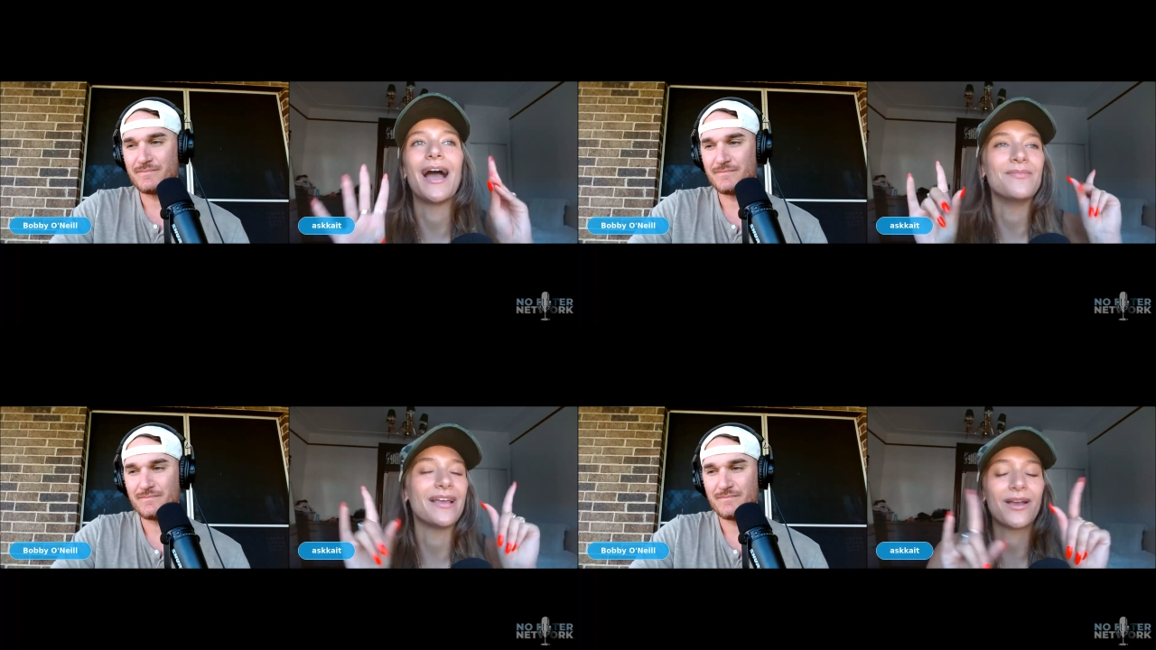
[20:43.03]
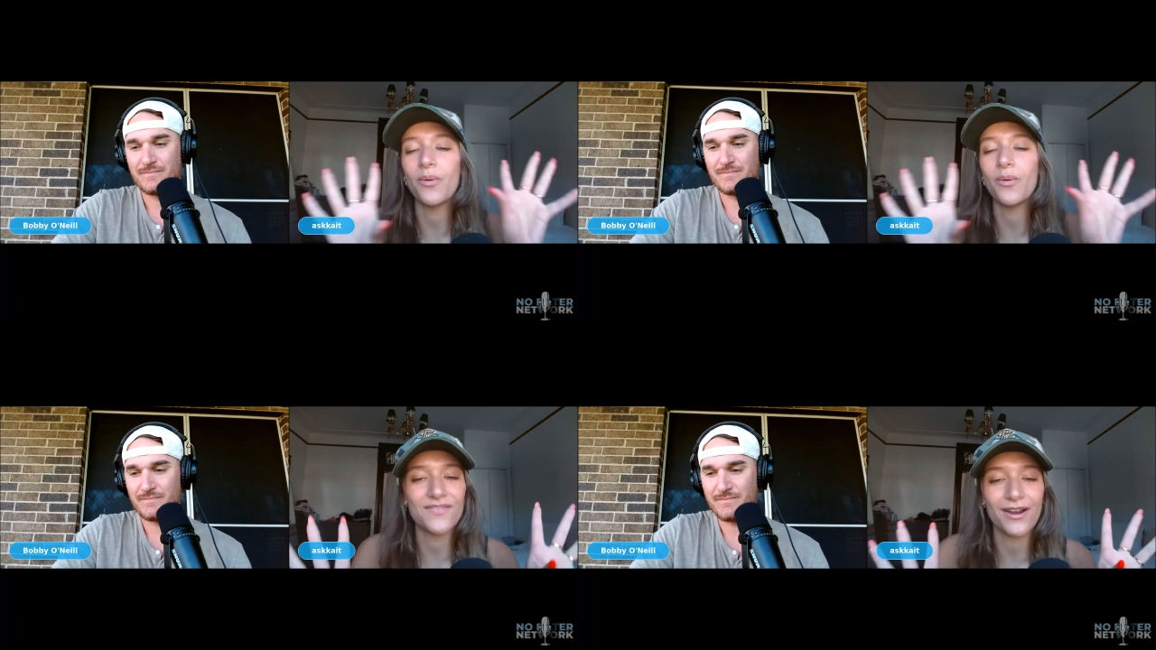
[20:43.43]
Speaker 1: I'm like
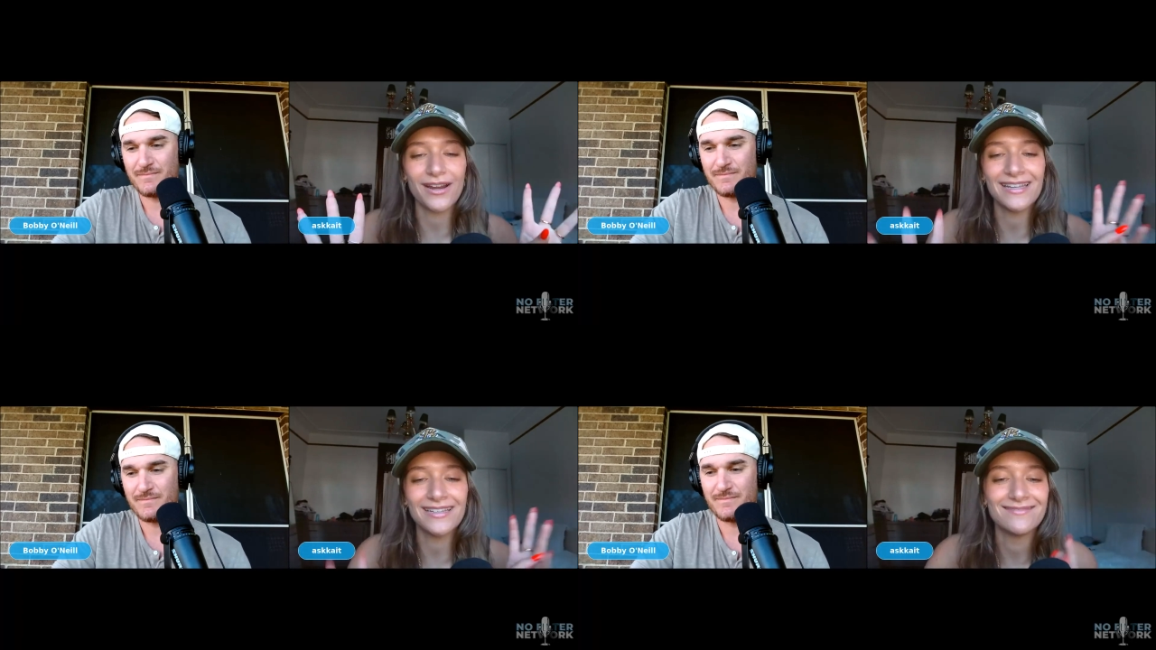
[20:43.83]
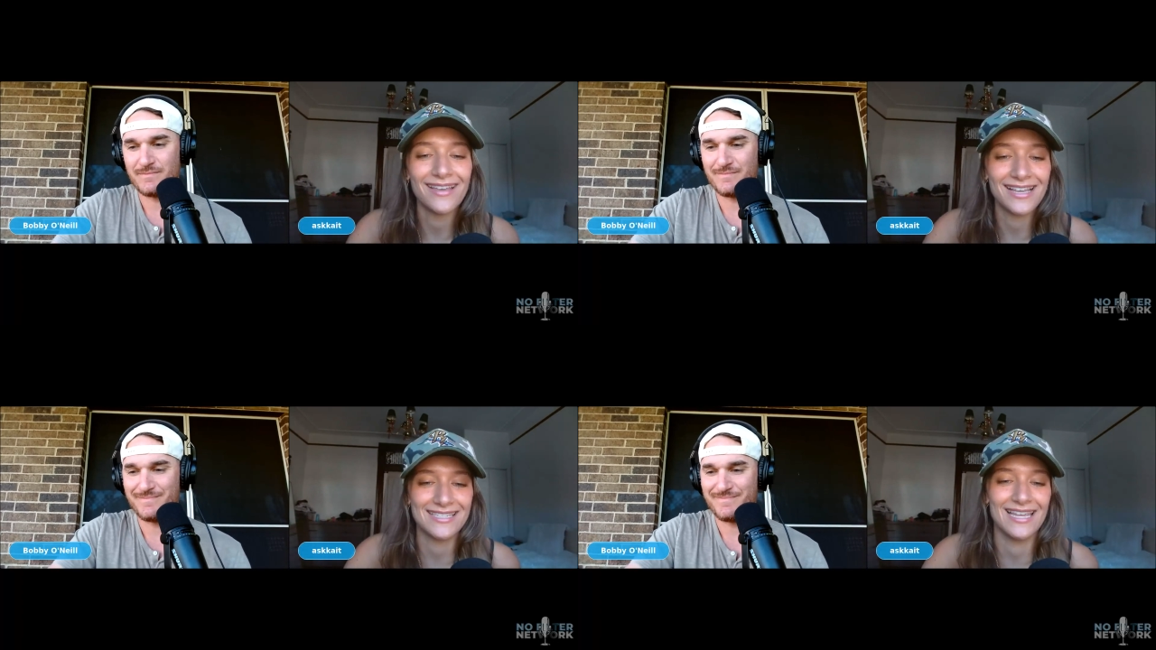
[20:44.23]
always very
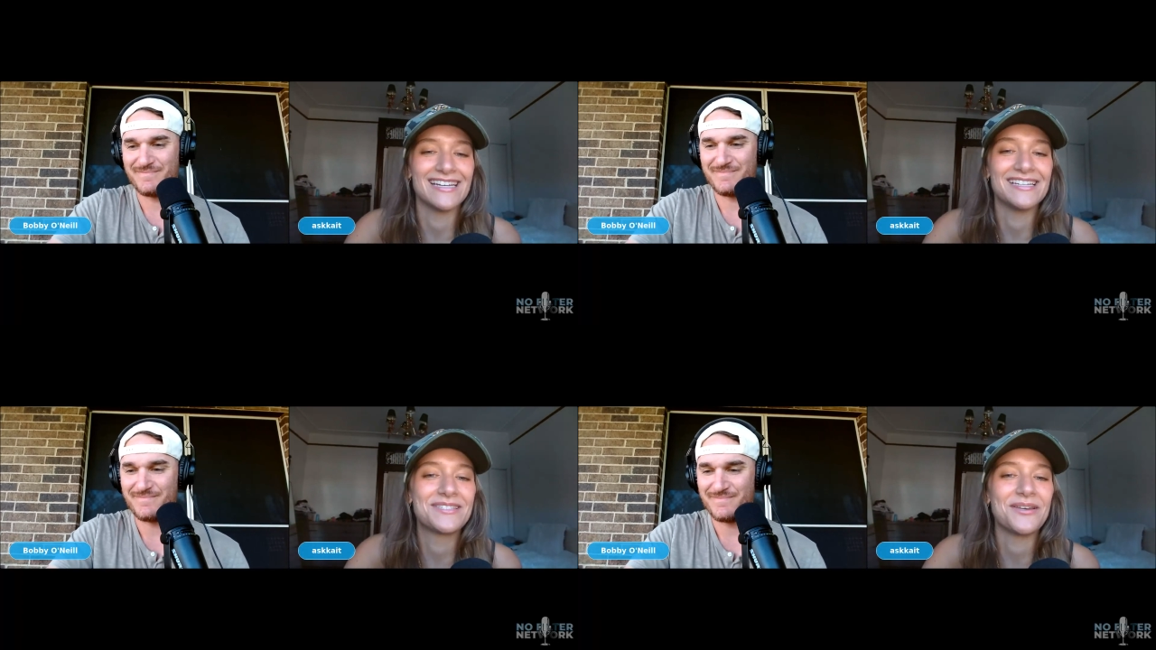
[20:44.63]
excited.